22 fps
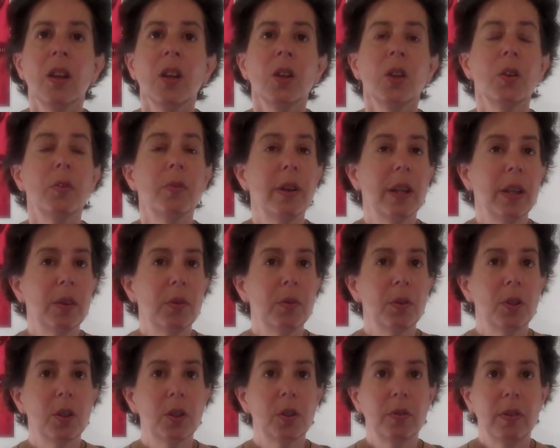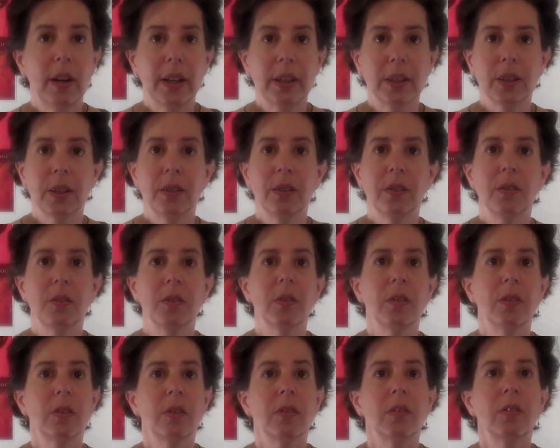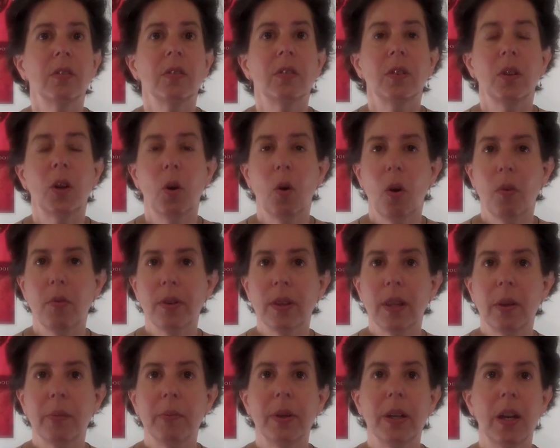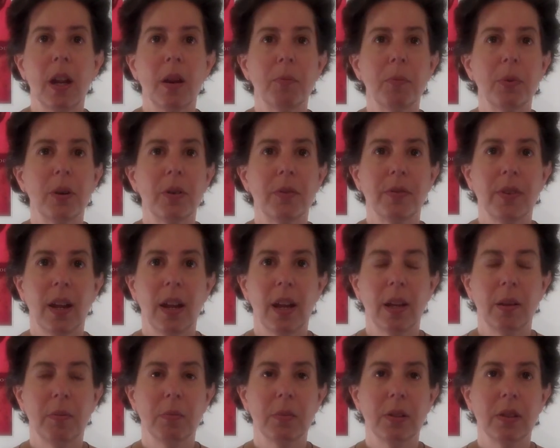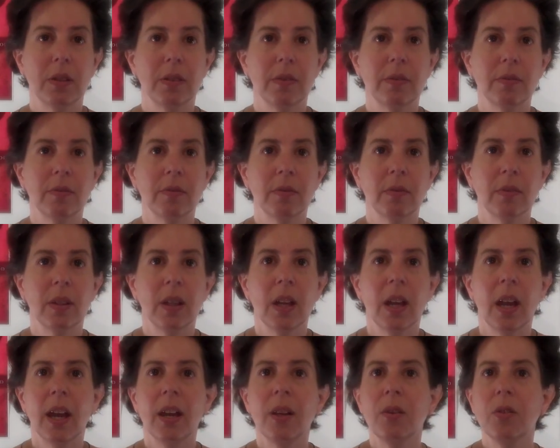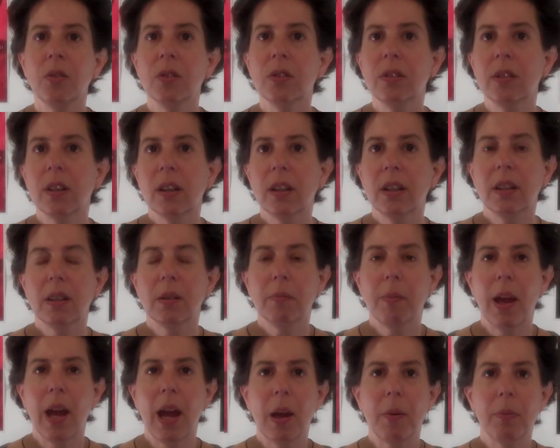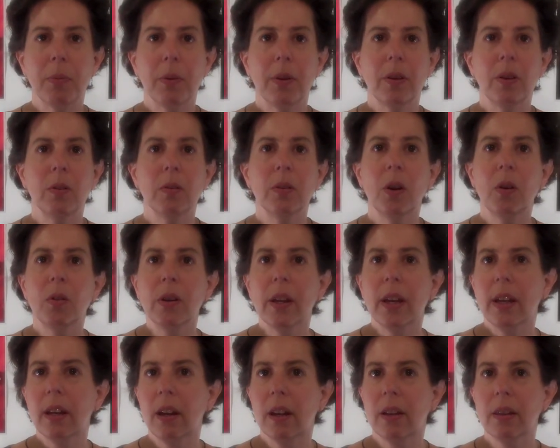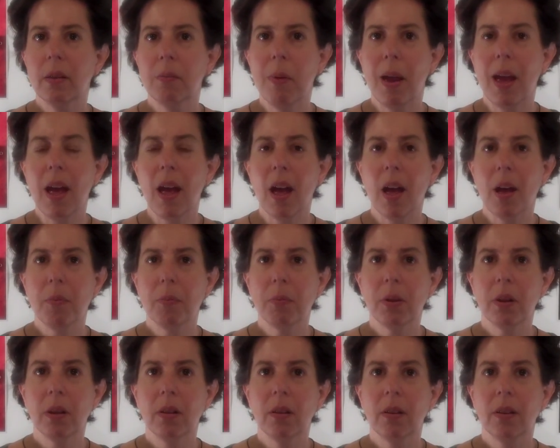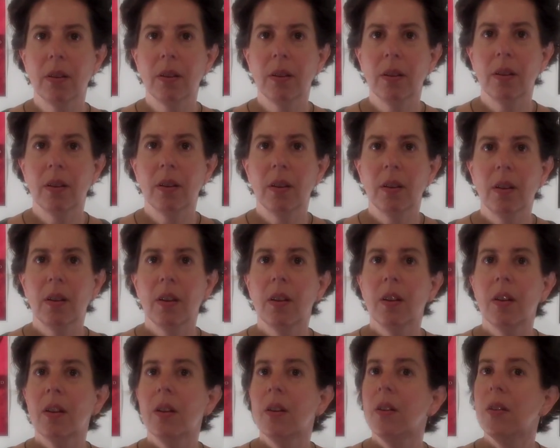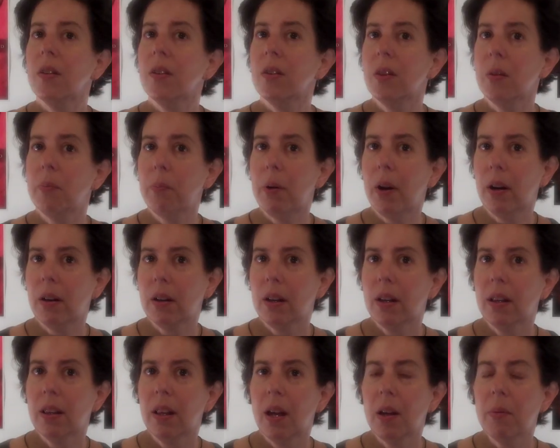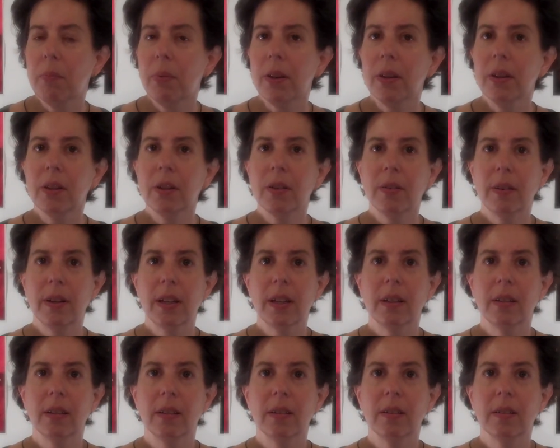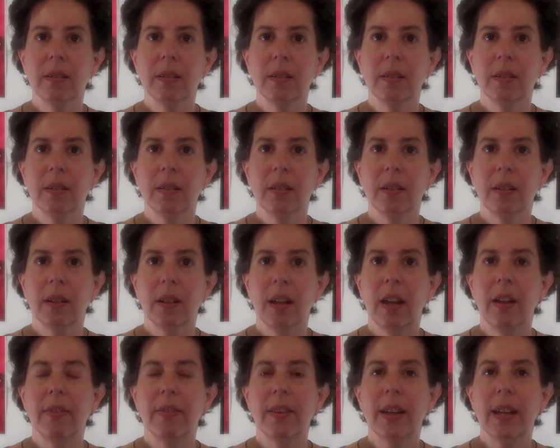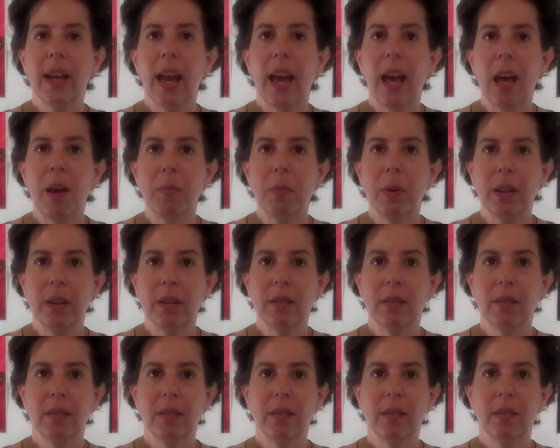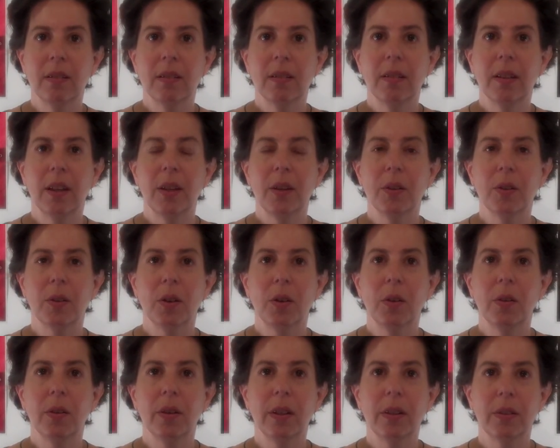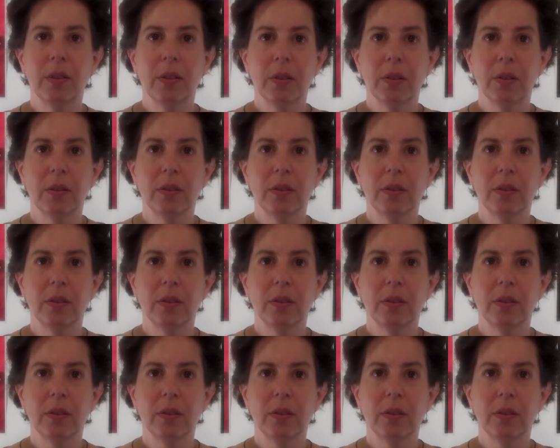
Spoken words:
You read through the directions, go over them a number of times, and you study the map, and you locate on the map the parking lot by the creek and the cabin that you're going to.